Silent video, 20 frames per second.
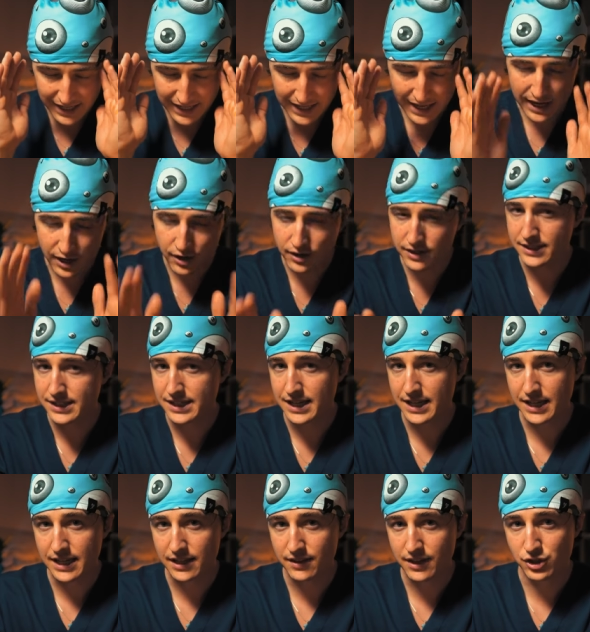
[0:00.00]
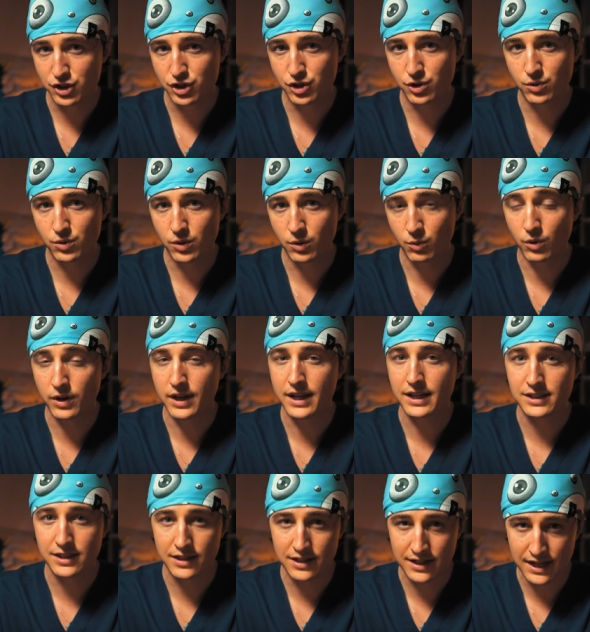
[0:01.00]
guarantee that you will
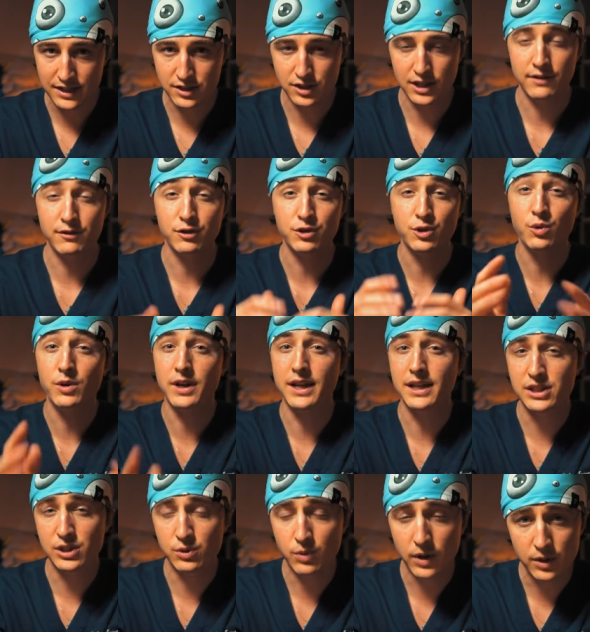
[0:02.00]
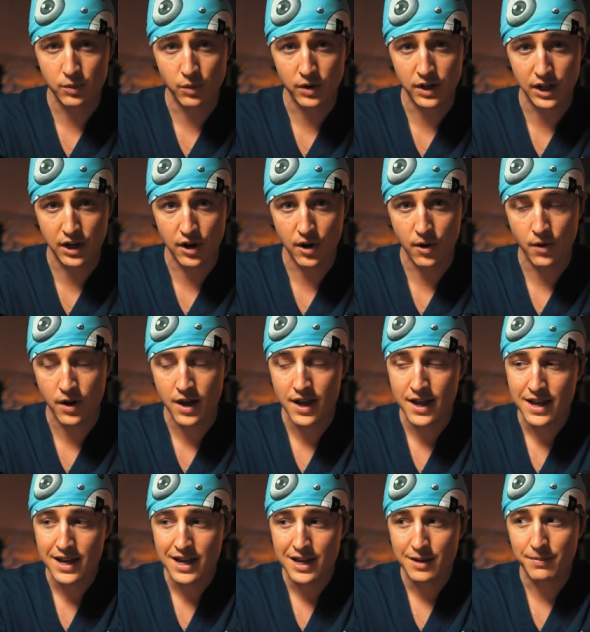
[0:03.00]
get to the next level. You'll get to where you wanna go
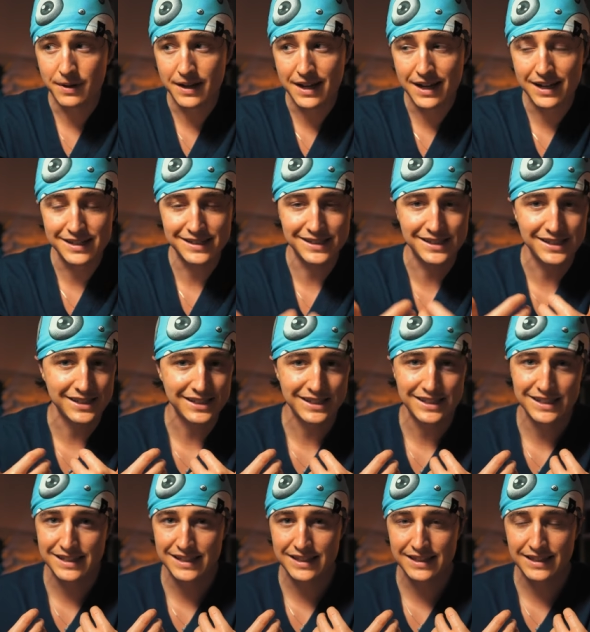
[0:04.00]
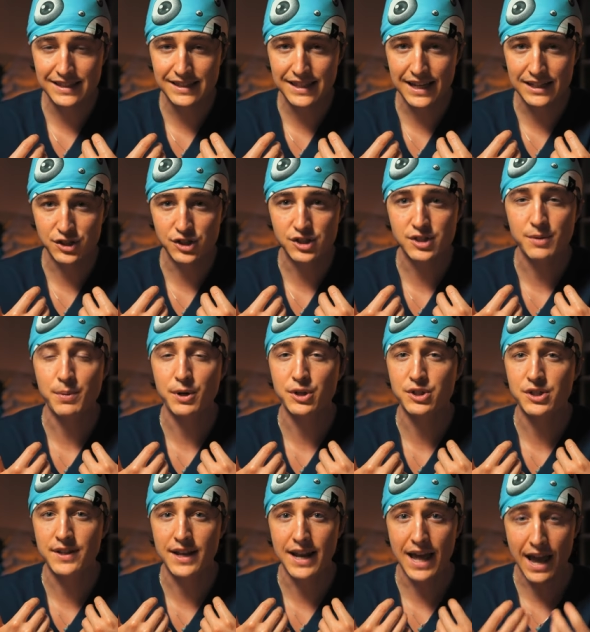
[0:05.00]
because that's just a
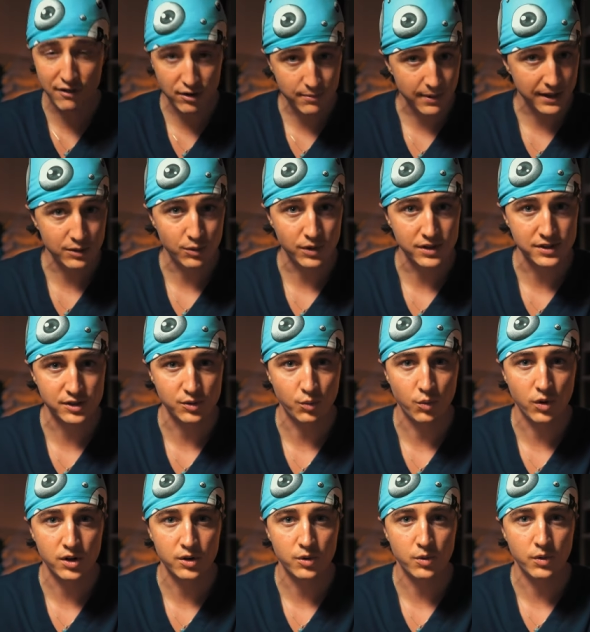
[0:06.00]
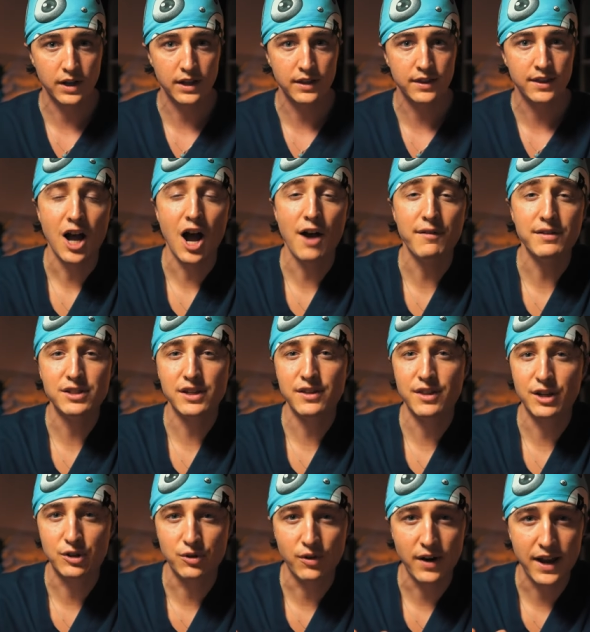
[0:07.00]
person that everybody wants to work with. Obviously
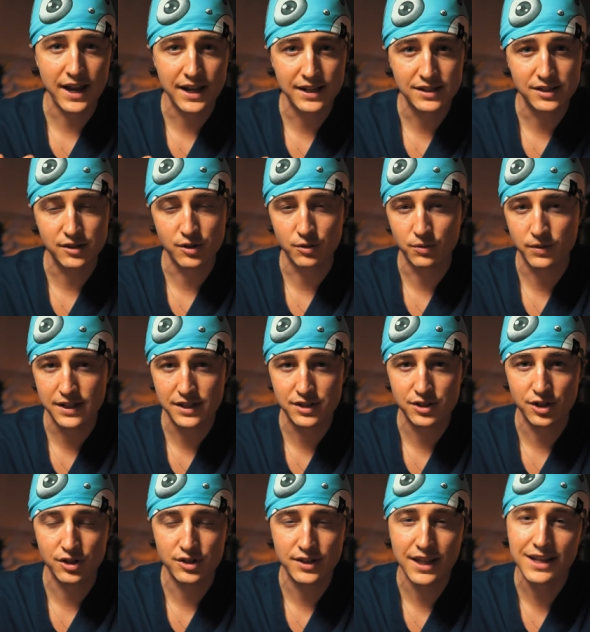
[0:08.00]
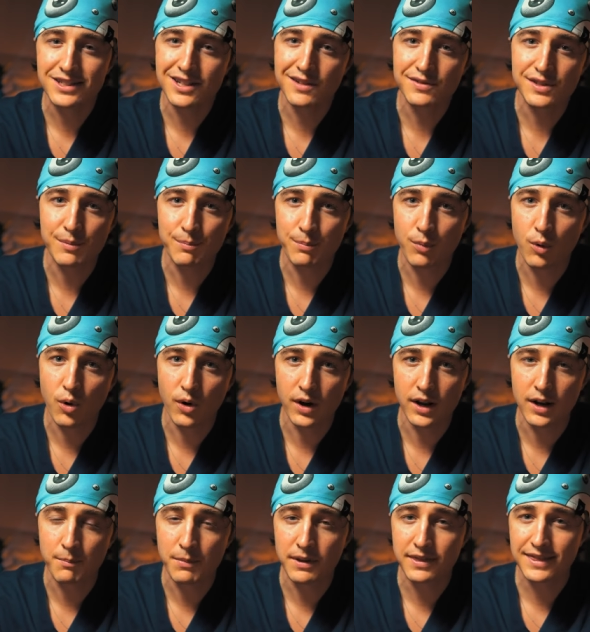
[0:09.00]
the grades, the research, that stuff's
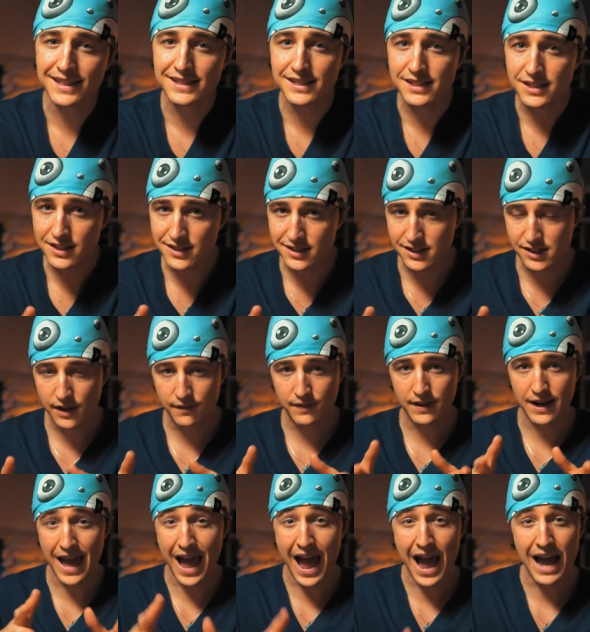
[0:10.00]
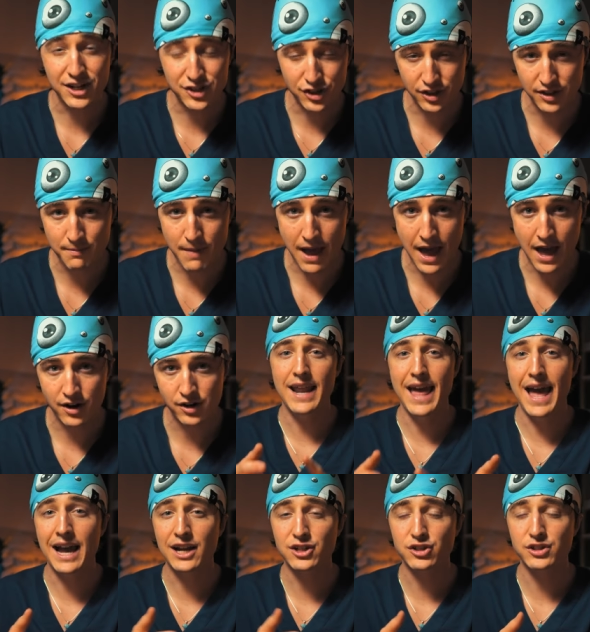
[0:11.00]
important, but this is the stuff that actually matters,
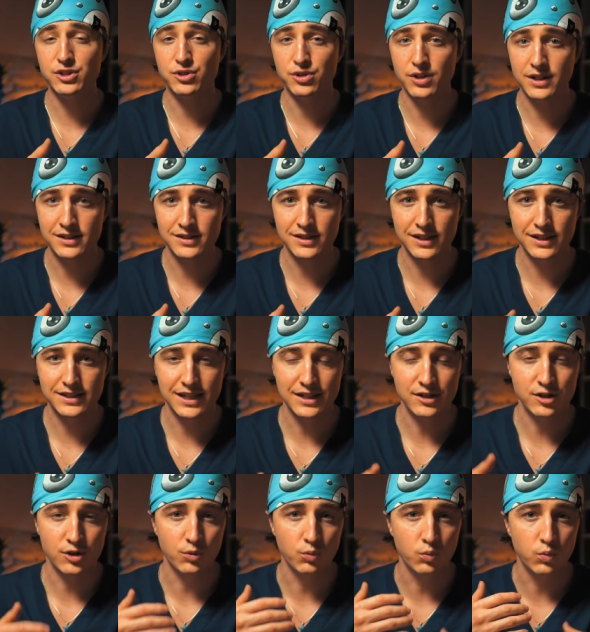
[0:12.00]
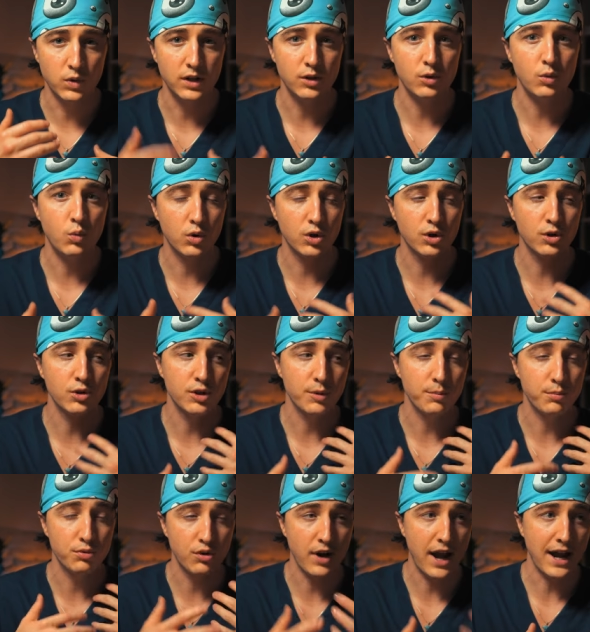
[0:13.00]
actually translates into real world,
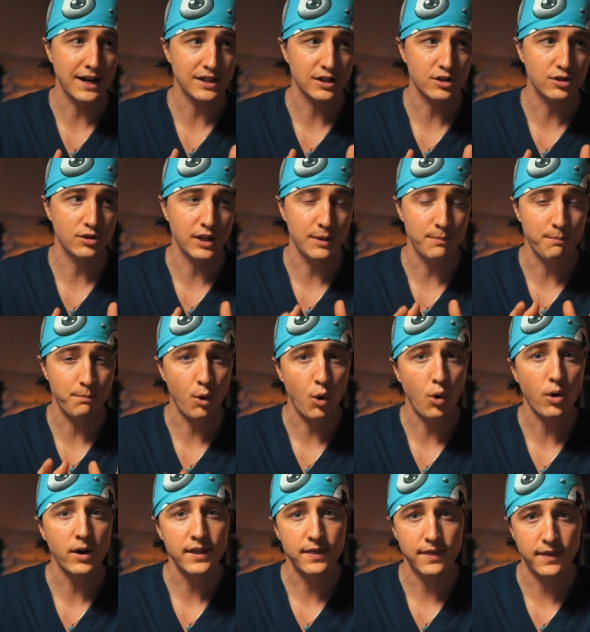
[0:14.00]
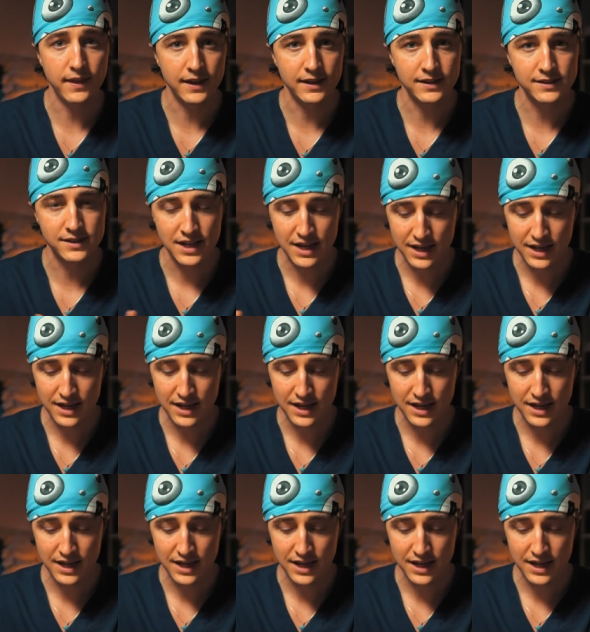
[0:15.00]
practical, important things